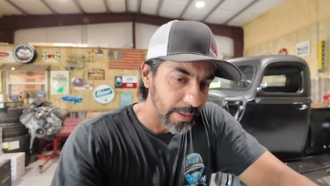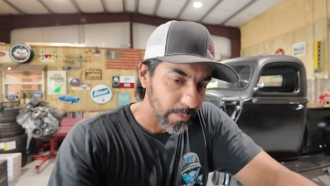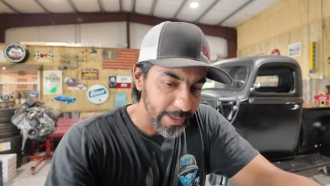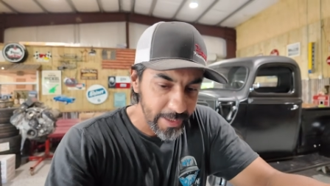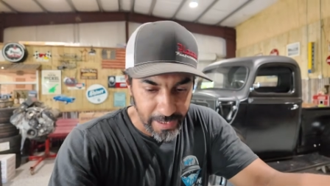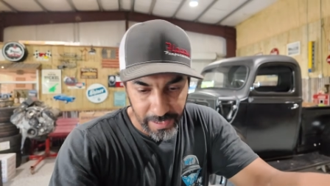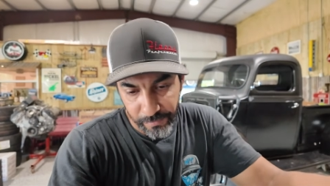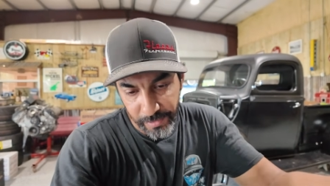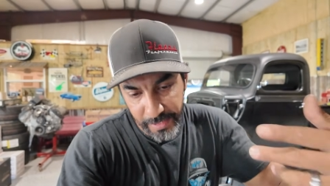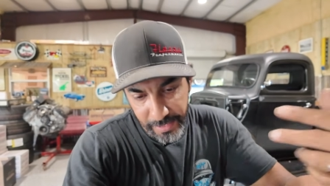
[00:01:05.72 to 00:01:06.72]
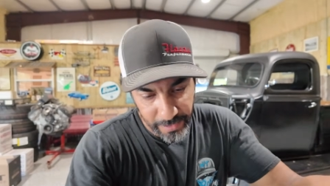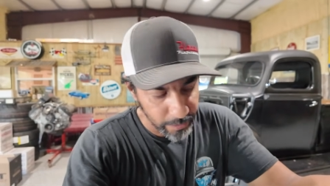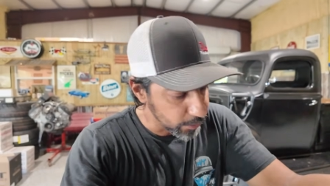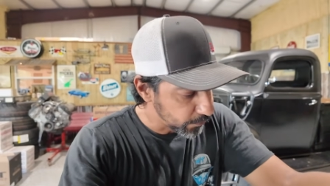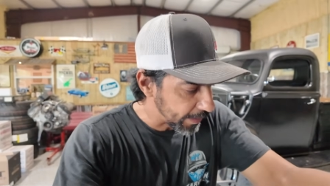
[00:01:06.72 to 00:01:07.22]
We have
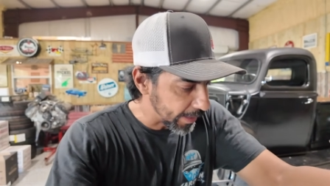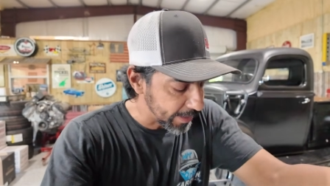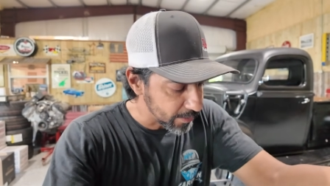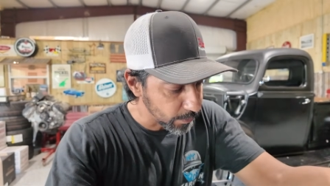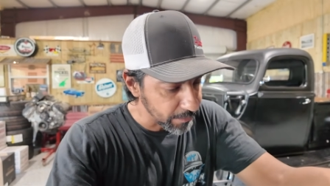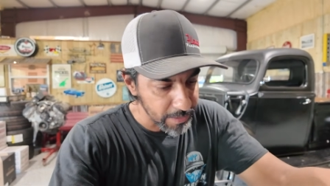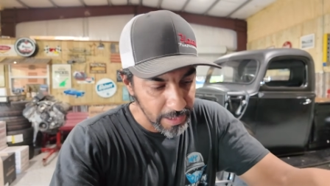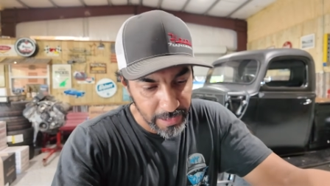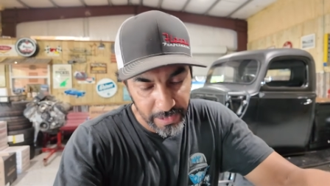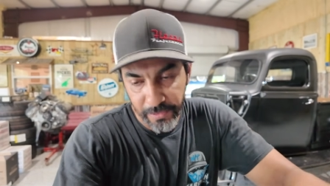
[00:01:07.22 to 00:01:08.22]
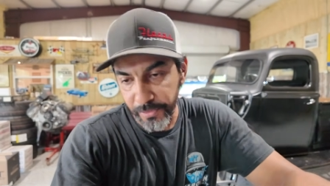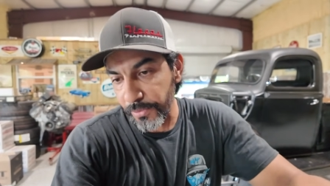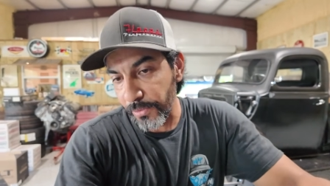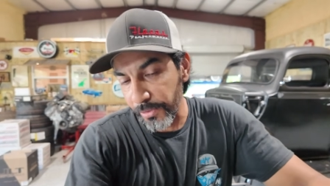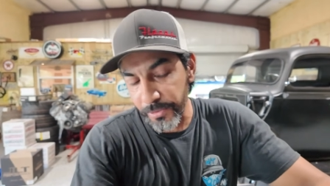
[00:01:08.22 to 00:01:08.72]
radiators, fans, we've got
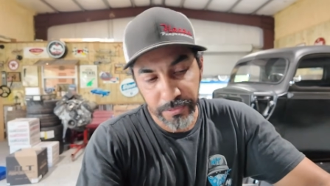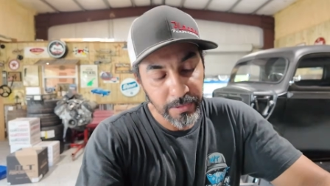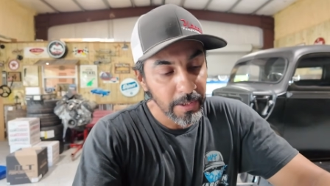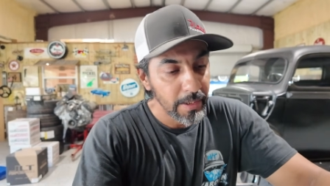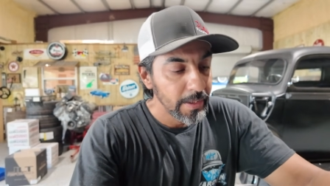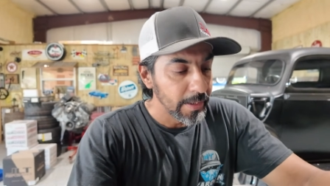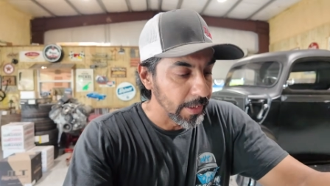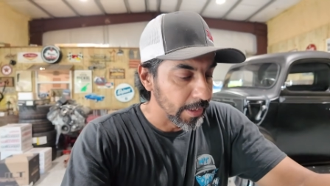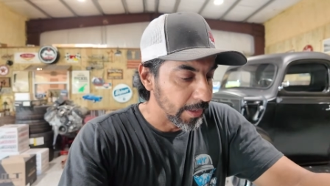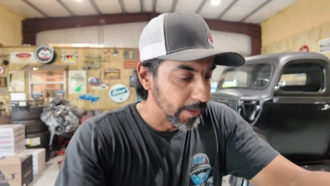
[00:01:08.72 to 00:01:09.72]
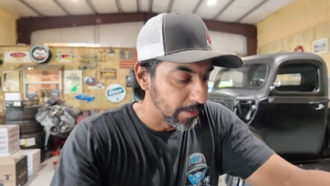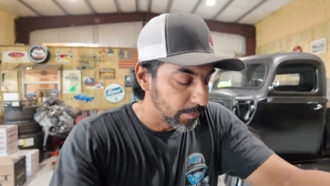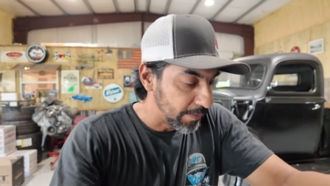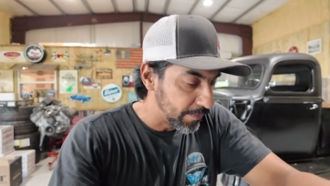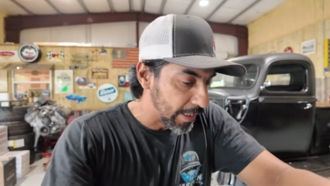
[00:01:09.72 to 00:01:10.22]
intercoolers,
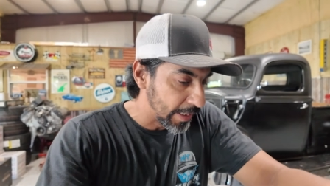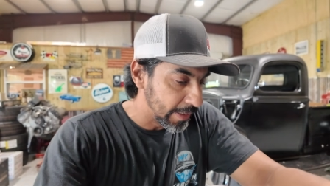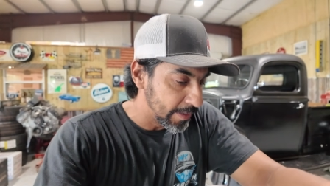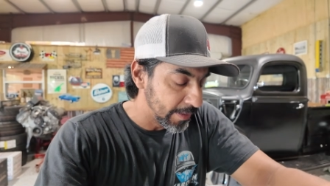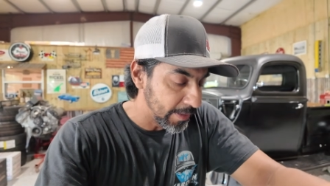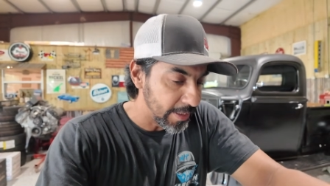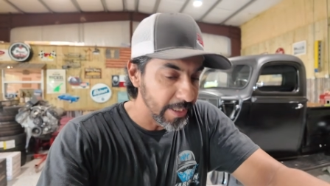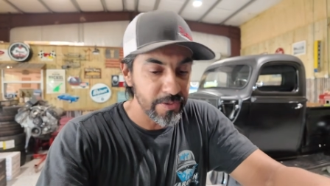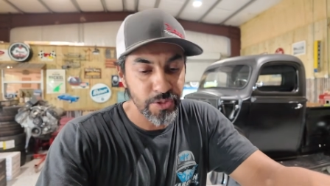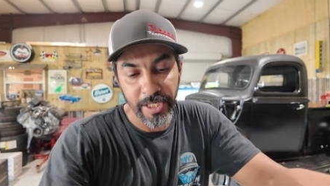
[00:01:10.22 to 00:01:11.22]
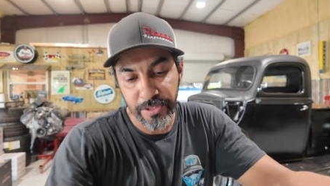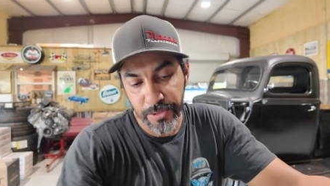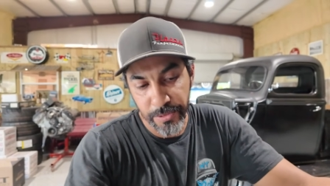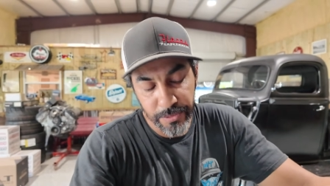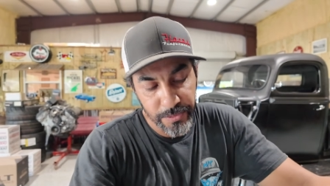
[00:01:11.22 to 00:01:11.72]
we've got heat
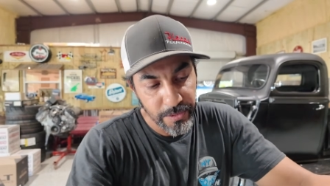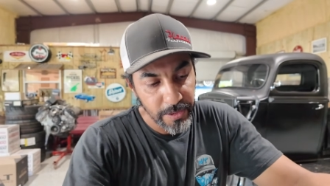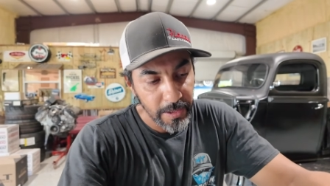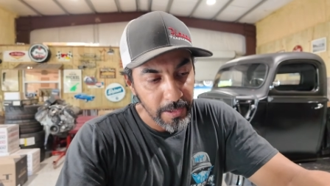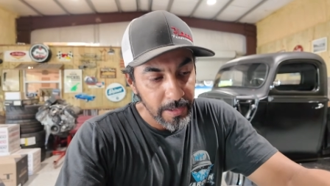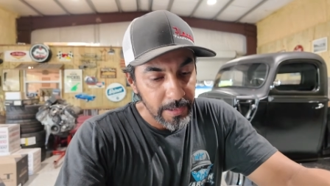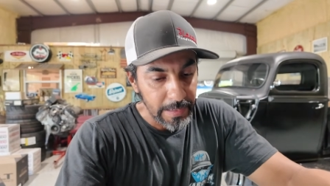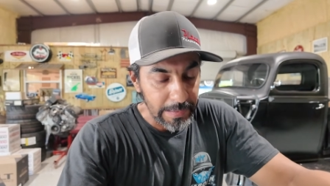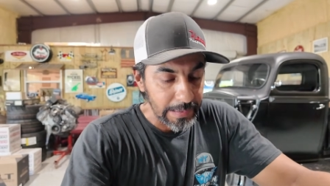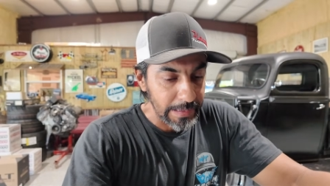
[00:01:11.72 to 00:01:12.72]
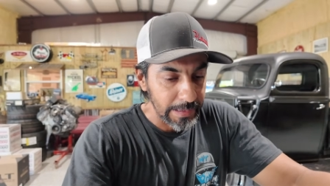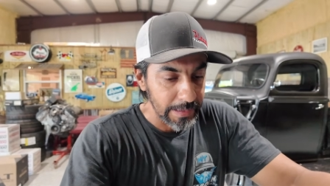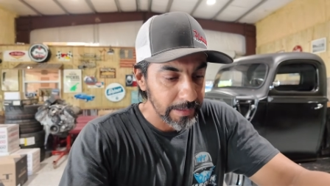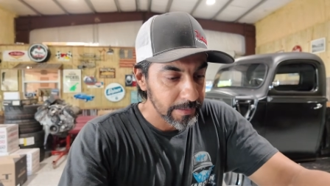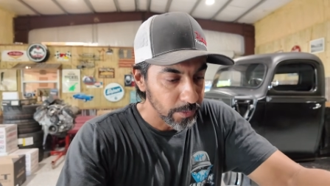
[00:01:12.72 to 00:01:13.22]
exchangers,
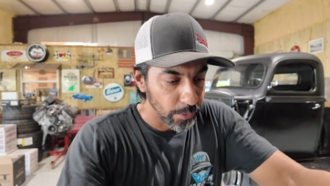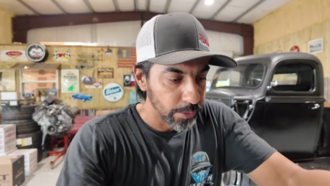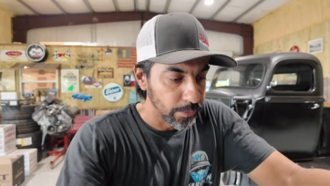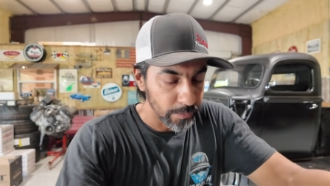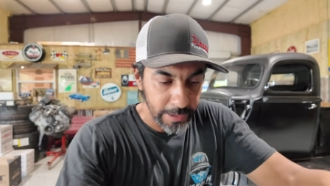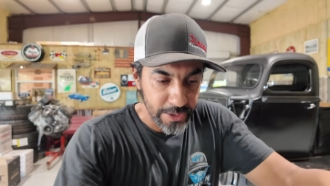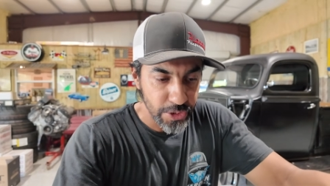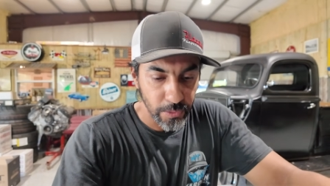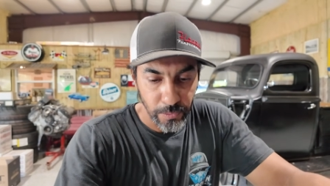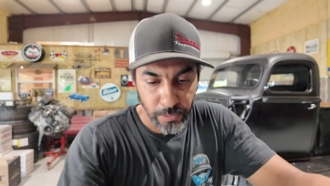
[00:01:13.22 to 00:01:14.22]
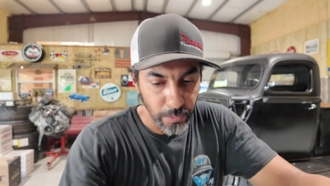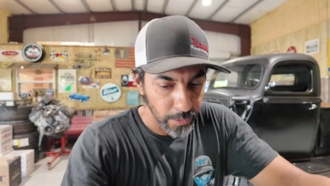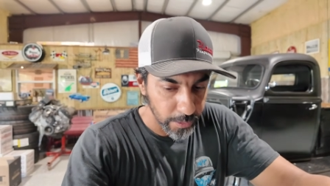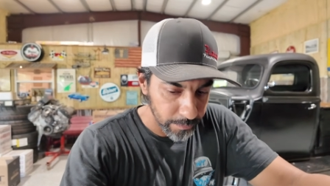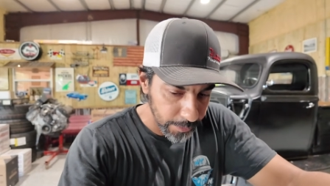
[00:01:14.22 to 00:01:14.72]
engine oil
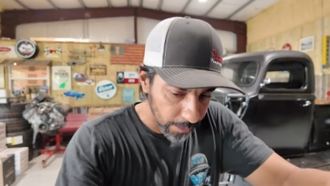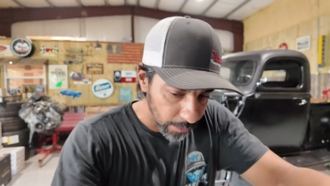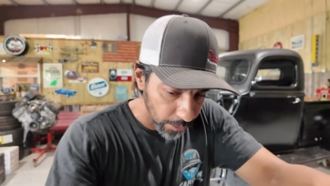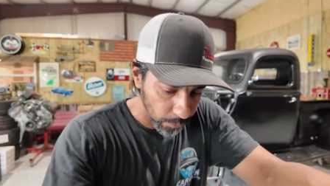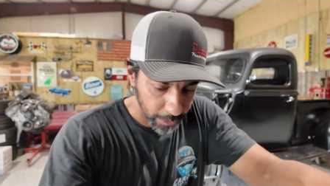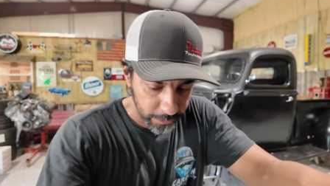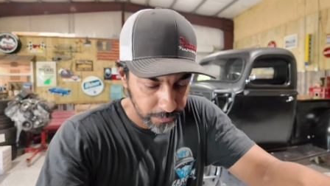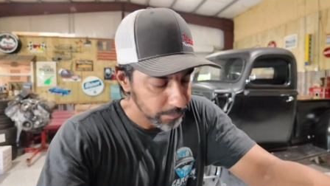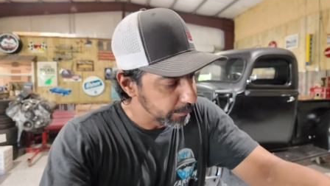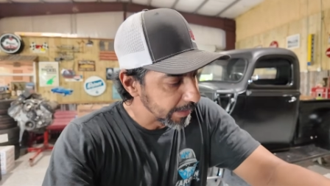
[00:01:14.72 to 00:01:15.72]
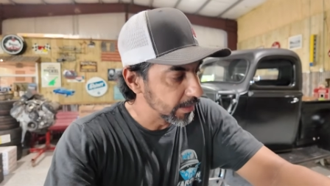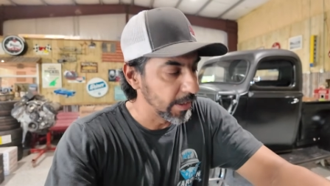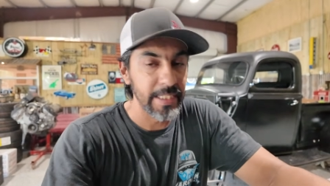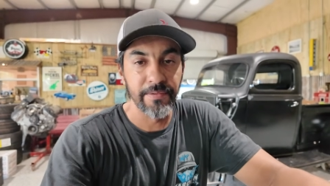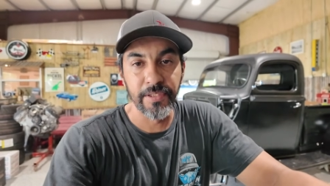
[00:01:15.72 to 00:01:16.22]
cooler, you know, all the works,
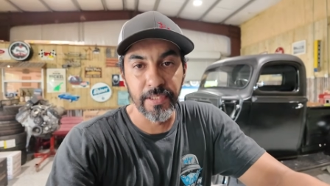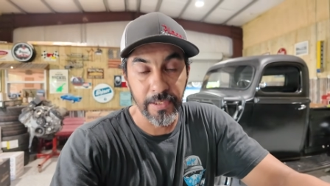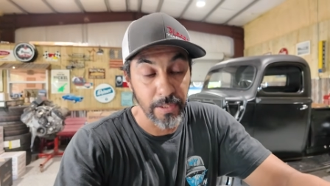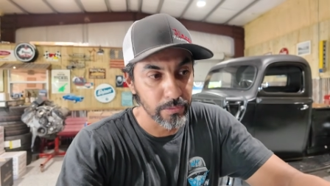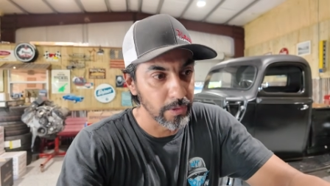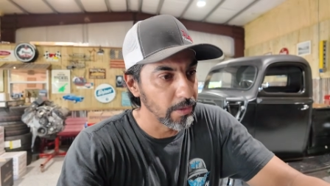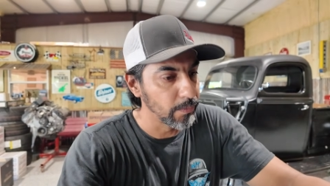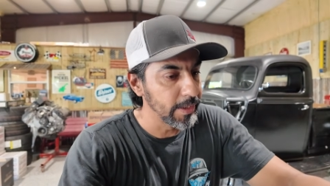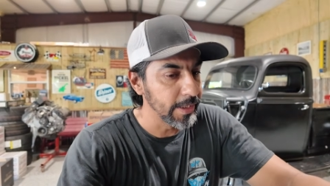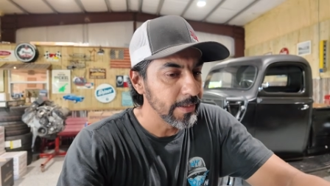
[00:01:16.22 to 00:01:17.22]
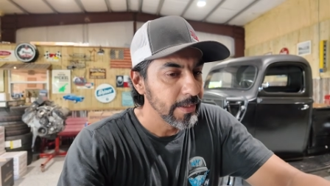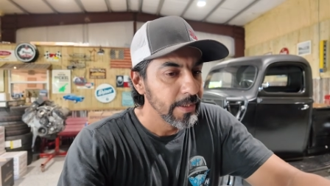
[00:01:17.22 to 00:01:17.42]
basically everything that goes along with it.